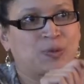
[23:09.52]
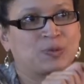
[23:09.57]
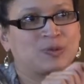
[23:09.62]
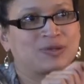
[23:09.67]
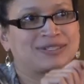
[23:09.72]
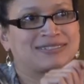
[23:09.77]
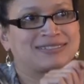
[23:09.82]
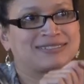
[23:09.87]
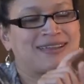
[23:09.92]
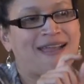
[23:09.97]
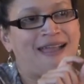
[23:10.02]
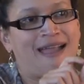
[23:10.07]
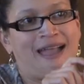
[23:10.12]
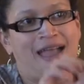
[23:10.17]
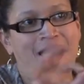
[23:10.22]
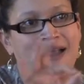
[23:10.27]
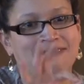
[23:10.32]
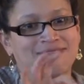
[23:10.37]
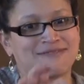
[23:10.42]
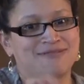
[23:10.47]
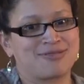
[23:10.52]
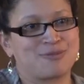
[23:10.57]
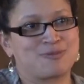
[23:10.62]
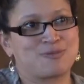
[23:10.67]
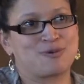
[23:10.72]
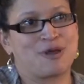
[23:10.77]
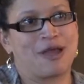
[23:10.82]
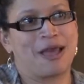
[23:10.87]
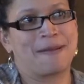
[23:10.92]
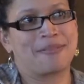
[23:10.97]
I believe that
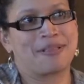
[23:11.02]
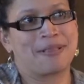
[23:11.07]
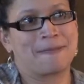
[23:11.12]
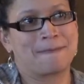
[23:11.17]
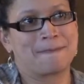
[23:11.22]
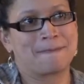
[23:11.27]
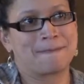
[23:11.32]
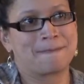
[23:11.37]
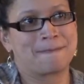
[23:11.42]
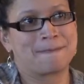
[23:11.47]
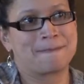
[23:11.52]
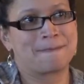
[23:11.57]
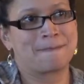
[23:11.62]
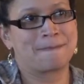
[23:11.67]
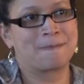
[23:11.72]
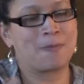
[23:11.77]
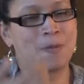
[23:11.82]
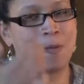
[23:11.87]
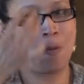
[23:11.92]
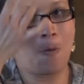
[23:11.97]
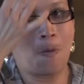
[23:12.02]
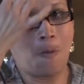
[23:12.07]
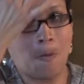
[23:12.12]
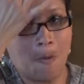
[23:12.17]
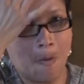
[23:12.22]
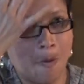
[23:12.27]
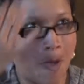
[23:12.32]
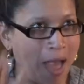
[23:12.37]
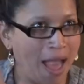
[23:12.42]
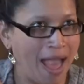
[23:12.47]
that is the root
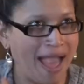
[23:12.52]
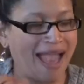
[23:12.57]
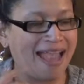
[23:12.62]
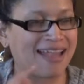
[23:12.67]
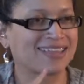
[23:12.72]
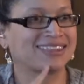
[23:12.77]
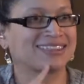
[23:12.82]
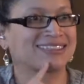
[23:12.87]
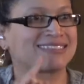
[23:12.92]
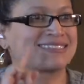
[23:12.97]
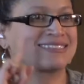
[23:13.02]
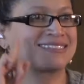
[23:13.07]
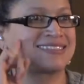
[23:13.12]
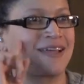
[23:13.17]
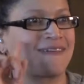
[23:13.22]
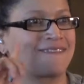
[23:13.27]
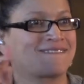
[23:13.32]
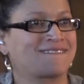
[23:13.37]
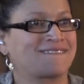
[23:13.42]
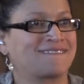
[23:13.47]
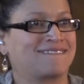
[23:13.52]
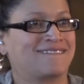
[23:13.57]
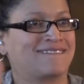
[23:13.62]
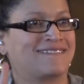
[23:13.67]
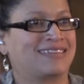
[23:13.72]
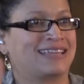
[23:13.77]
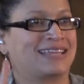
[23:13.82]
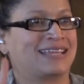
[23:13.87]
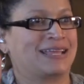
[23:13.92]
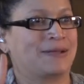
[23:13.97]
of the problem
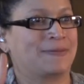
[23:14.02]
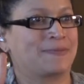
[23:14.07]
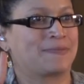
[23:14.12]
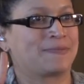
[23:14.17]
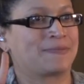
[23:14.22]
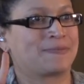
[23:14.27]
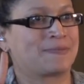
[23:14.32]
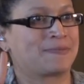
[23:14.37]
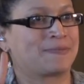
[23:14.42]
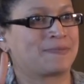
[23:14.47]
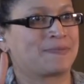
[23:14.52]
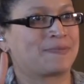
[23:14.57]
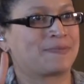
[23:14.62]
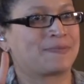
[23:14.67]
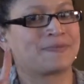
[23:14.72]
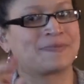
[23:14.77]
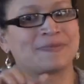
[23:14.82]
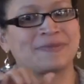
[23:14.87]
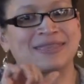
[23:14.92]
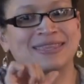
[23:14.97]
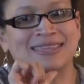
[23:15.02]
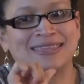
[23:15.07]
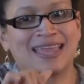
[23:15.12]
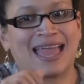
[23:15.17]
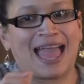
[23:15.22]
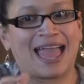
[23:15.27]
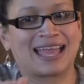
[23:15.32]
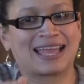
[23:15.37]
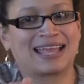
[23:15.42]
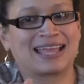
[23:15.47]
often in how deaf
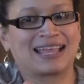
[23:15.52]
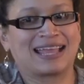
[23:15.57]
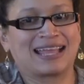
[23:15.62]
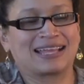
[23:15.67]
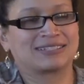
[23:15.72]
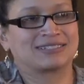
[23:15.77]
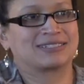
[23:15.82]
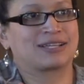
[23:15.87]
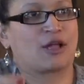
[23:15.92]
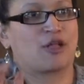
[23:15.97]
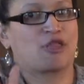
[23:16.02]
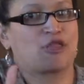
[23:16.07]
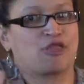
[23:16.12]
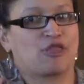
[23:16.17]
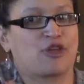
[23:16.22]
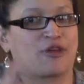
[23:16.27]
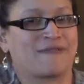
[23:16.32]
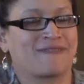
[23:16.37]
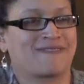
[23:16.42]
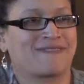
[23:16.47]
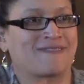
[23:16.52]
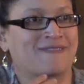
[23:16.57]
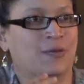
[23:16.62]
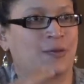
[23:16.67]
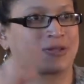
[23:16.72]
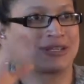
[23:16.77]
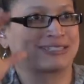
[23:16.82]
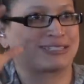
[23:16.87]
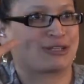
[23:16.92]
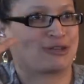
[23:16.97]
victims
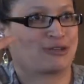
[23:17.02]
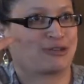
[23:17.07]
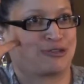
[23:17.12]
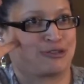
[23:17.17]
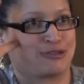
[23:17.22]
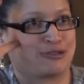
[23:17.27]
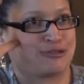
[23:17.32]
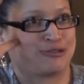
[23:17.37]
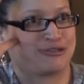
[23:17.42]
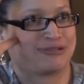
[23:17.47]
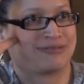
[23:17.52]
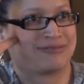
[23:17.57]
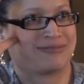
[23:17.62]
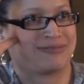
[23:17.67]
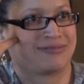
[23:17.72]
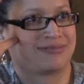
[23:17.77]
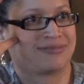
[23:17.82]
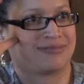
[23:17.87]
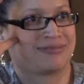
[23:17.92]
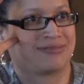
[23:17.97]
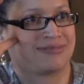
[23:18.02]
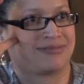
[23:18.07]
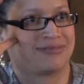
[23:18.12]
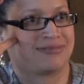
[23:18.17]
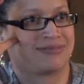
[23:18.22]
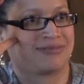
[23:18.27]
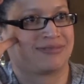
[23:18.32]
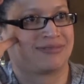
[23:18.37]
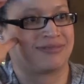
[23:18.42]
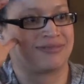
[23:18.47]
are not
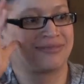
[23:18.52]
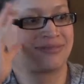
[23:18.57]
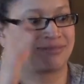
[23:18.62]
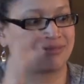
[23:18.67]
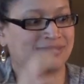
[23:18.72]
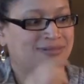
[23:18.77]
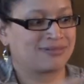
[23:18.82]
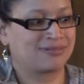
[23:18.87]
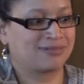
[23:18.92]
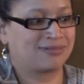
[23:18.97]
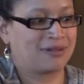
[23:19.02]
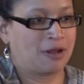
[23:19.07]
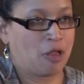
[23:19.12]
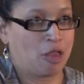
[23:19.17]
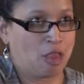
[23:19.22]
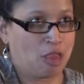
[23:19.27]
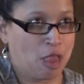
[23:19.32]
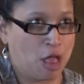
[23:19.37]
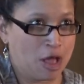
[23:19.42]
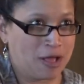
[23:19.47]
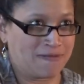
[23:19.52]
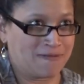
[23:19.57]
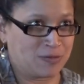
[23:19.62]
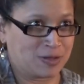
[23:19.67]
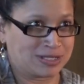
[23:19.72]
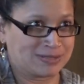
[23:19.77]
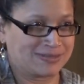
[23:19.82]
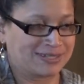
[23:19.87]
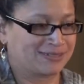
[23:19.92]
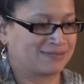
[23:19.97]
heard, how deaf
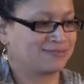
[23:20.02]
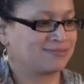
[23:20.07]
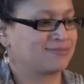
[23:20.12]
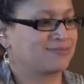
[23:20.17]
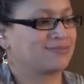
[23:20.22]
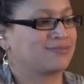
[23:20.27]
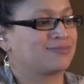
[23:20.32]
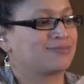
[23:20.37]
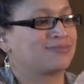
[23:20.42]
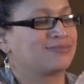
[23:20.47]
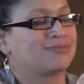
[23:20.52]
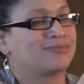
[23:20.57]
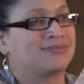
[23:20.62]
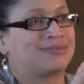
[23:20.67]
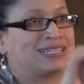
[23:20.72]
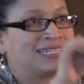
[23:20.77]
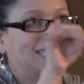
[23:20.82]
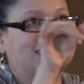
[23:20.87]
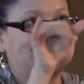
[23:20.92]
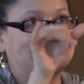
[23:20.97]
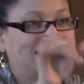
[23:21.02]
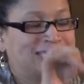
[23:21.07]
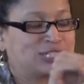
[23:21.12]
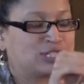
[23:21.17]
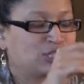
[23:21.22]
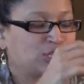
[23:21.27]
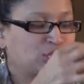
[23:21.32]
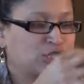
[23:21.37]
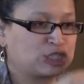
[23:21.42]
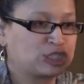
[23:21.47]
victims are further
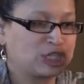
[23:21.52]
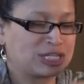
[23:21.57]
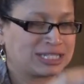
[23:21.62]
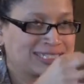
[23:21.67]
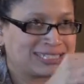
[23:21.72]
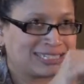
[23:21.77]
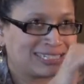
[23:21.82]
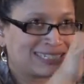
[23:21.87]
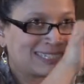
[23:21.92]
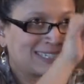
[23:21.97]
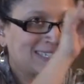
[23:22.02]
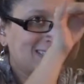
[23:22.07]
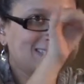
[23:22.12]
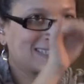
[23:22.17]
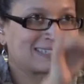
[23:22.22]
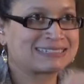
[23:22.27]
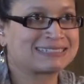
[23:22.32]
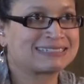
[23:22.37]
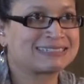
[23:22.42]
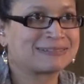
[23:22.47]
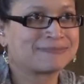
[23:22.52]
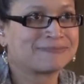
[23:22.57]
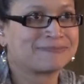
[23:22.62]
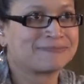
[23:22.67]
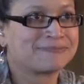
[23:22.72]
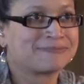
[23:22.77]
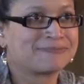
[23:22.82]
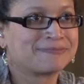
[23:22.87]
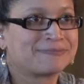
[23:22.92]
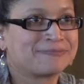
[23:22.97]
marginalized
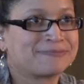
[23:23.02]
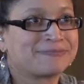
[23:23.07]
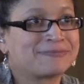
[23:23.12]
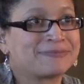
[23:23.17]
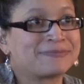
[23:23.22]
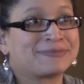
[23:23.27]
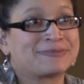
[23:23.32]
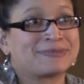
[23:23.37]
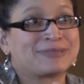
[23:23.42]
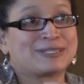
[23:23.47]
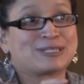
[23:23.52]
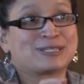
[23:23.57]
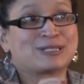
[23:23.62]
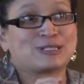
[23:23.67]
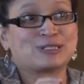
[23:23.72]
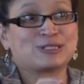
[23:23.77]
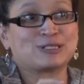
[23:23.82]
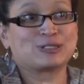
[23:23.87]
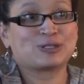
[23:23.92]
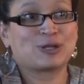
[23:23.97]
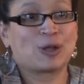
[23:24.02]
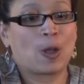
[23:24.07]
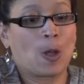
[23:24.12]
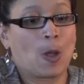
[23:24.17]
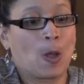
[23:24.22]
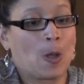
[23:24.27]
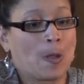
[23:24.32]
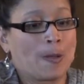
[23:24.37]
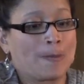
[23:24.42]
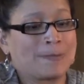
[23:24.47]
systemically within the criminal
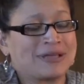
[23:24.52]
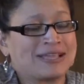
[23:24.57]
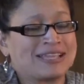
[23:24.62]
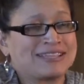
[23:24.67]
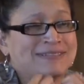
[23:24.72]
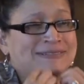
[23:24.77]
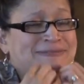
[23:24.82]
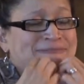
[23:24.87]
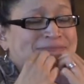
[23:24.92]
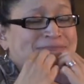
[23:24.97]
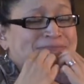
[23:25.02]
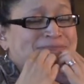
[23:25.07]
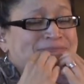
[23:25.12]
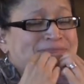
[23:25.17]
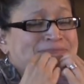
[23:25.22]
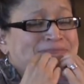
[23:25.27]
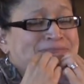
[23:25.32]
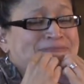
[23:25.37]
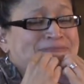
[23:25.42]
justice system.